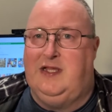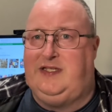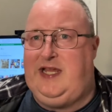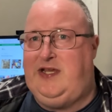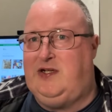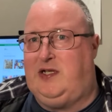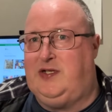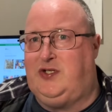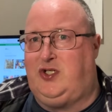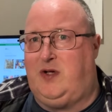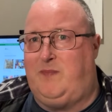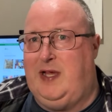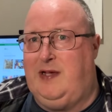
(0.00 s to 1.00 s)
$10
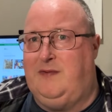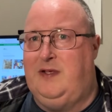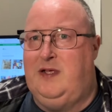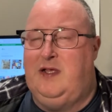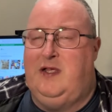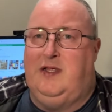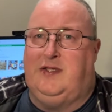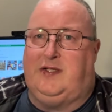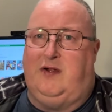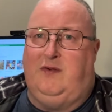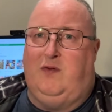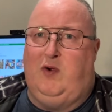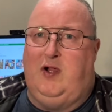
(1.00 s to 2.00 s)
shipping,
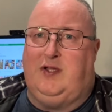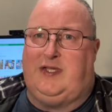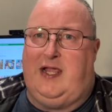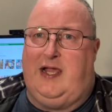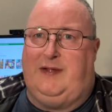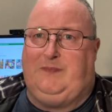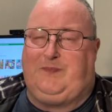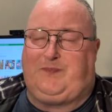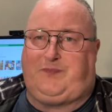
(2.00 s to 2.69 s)
so it works out